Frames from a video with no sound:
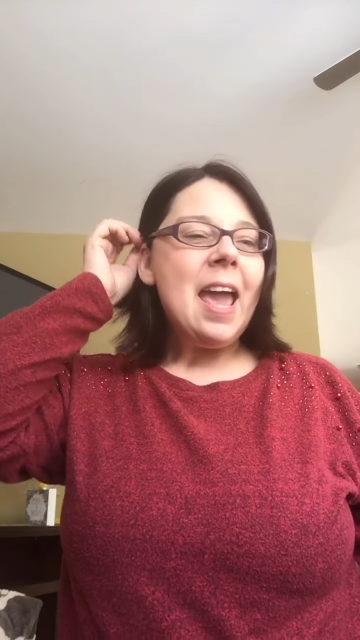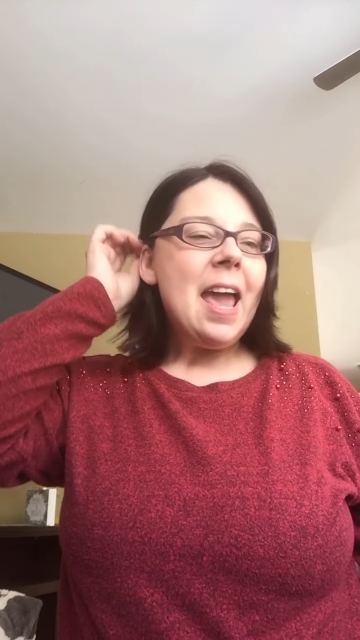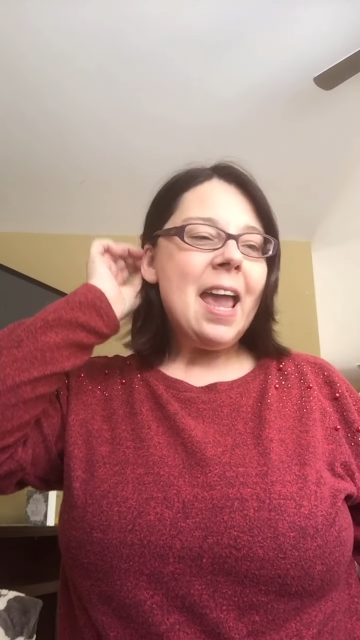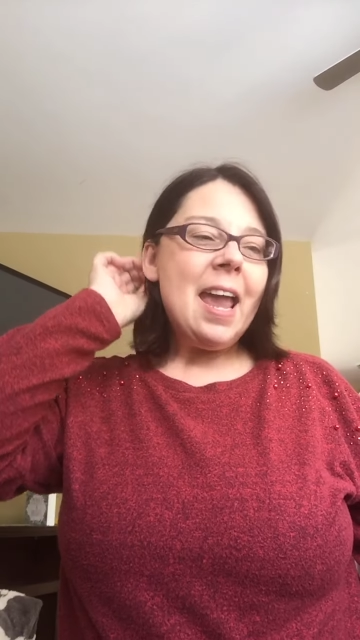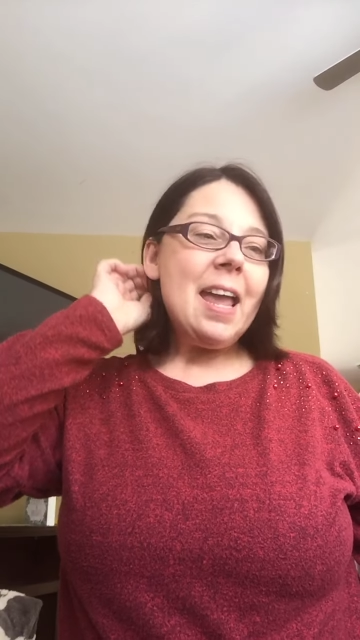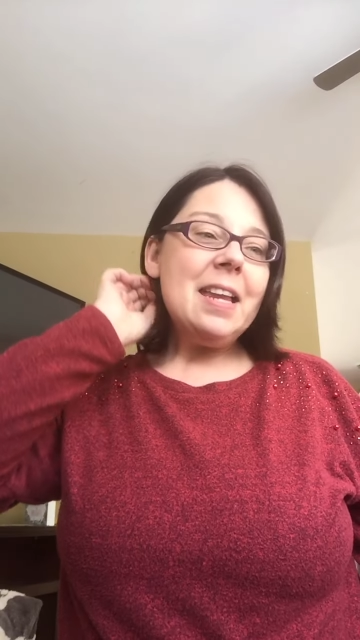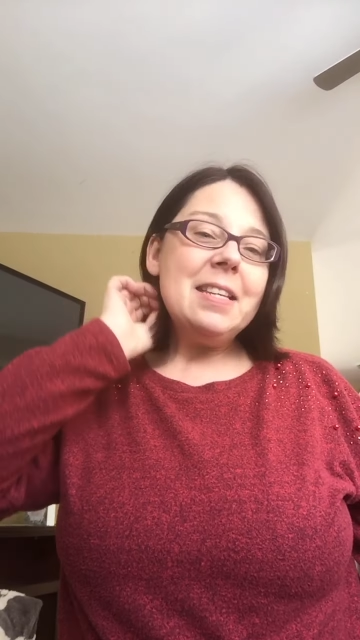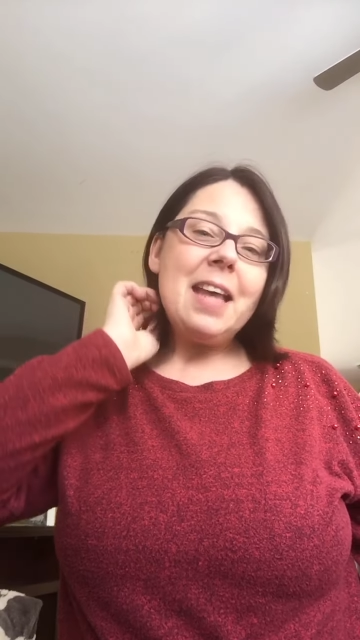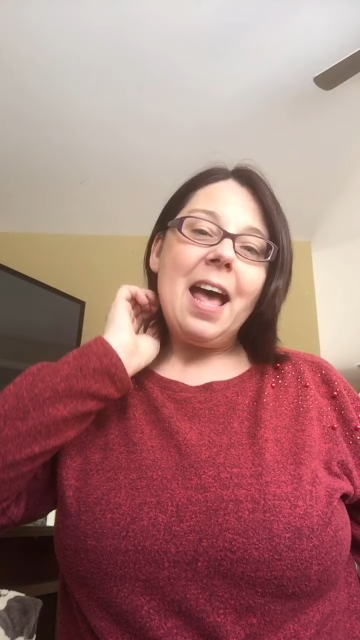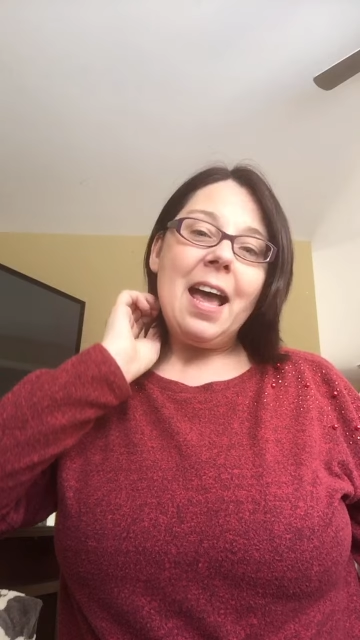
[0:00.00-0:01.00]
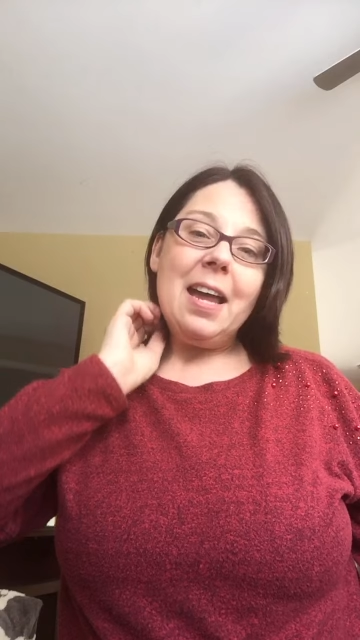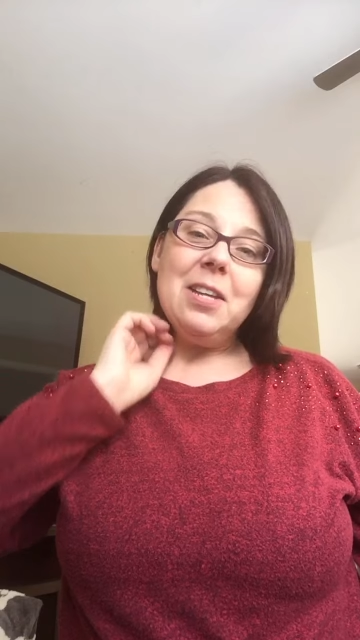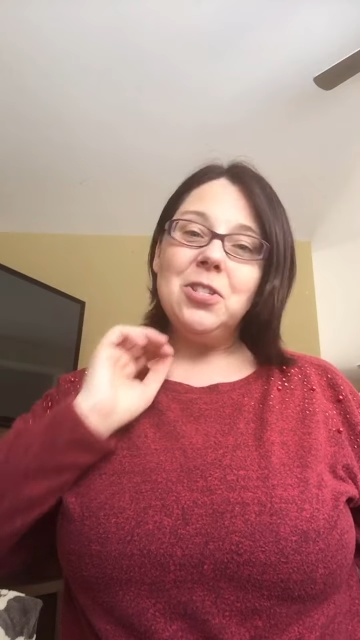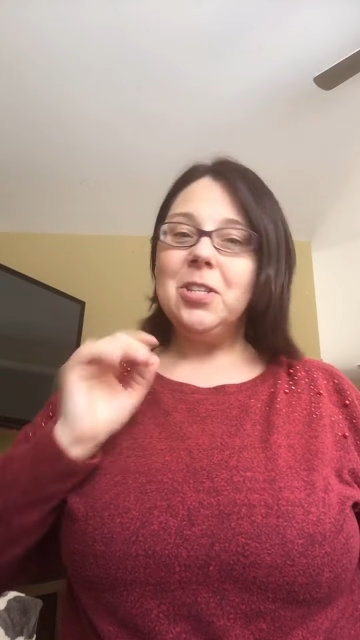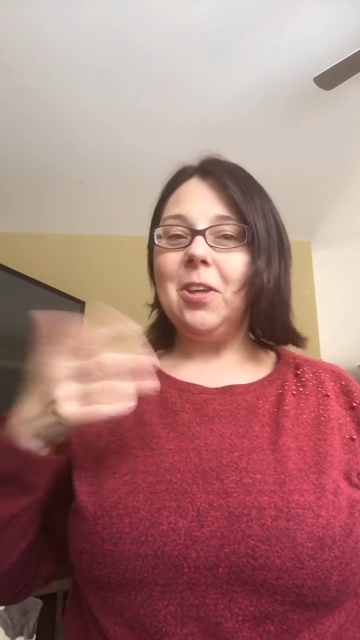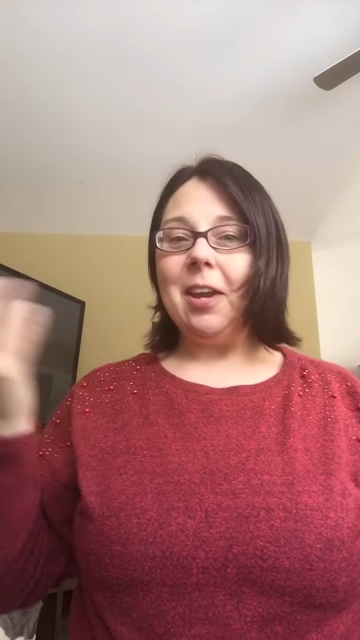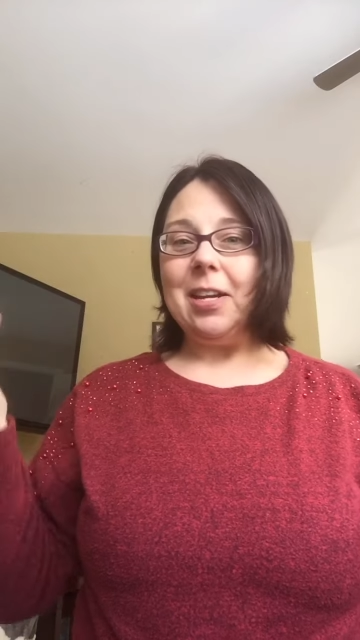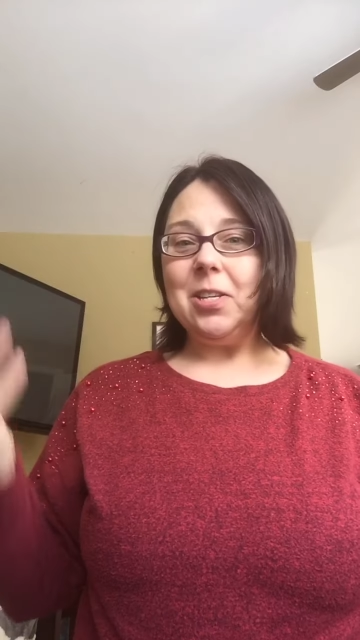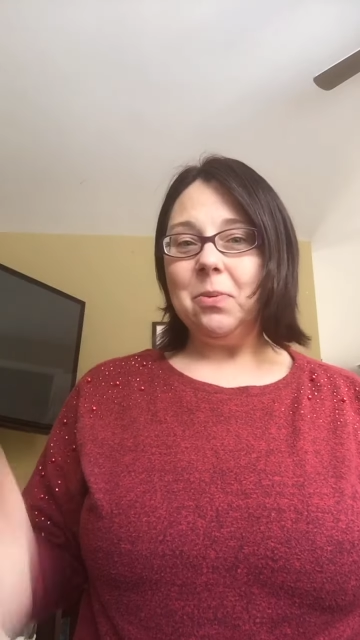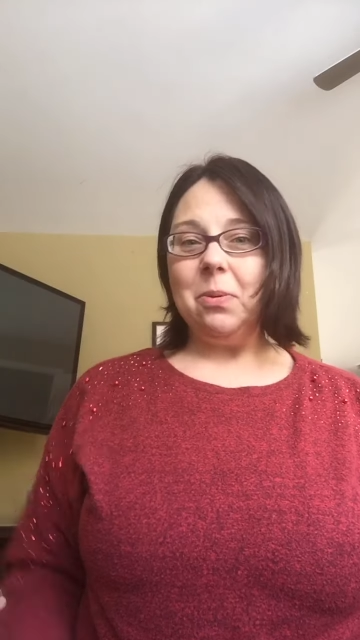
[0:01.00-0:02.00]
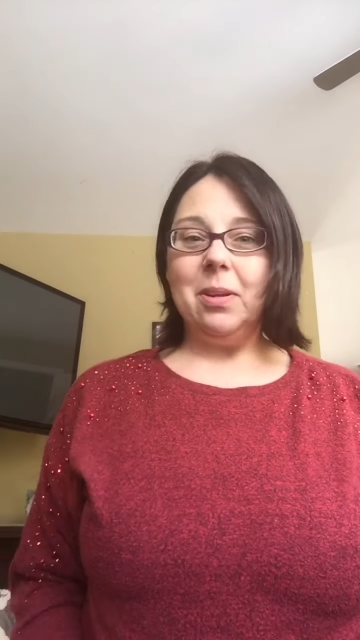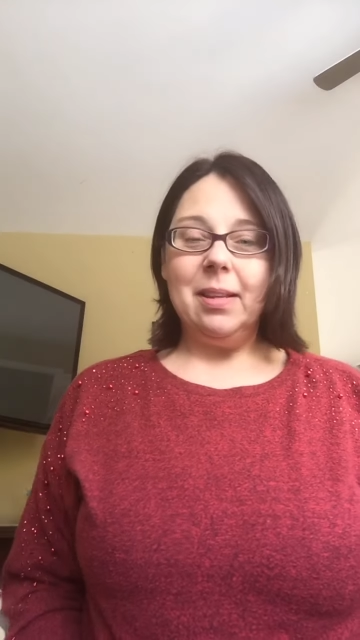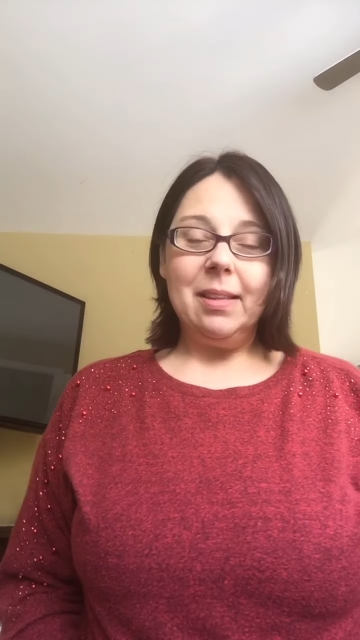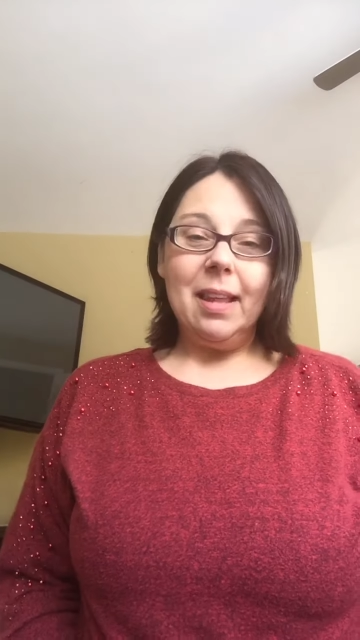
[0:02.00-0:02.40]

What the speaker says: and I just thought I'd do a